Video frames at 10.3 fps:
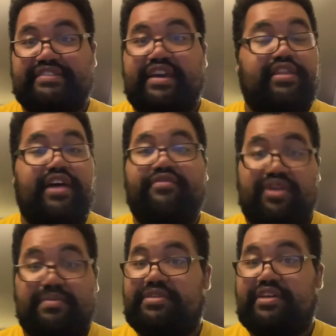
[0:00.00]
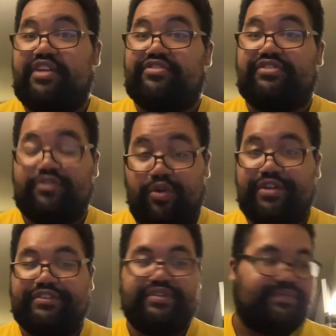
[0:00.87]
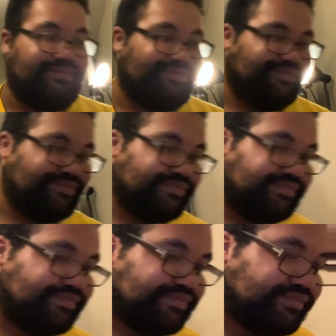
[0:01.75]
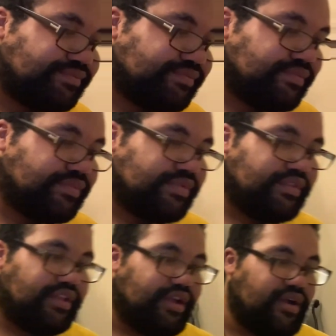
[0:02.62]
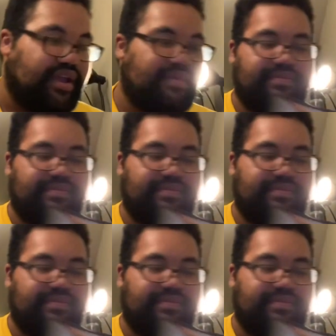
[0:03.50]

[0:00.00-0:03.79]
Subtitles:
love Greek mythology stories. All right.